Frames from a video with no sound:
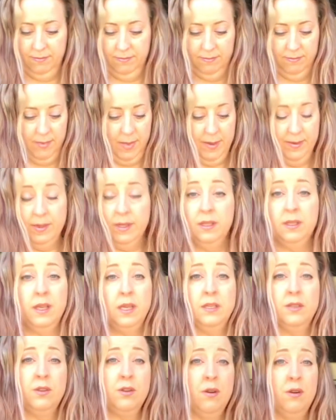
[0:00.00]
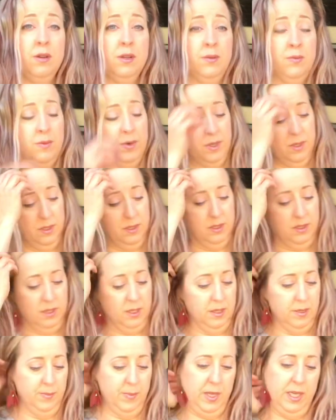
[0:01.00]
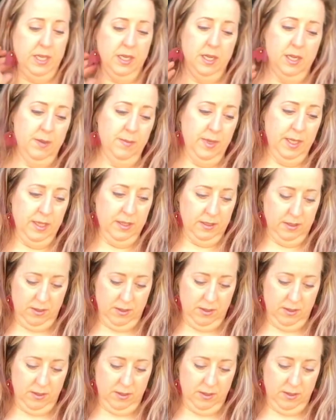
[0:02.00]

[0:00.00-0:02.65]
maybe they started when the pandemic